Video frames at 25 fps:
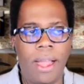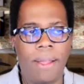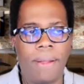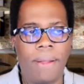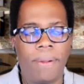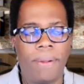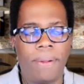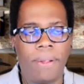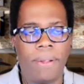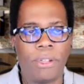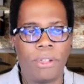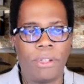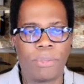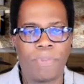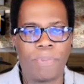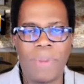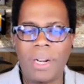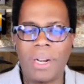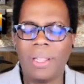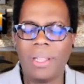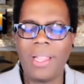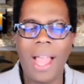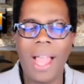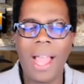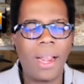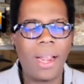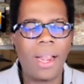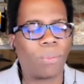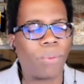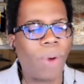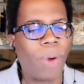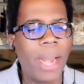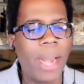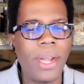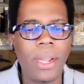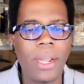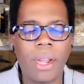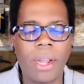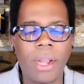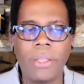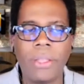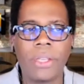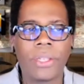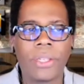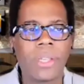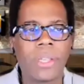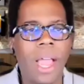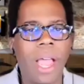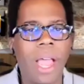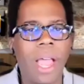There's been a lot of writing on this
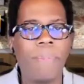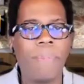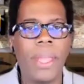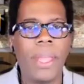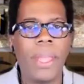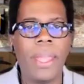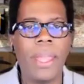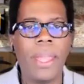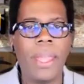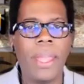topic,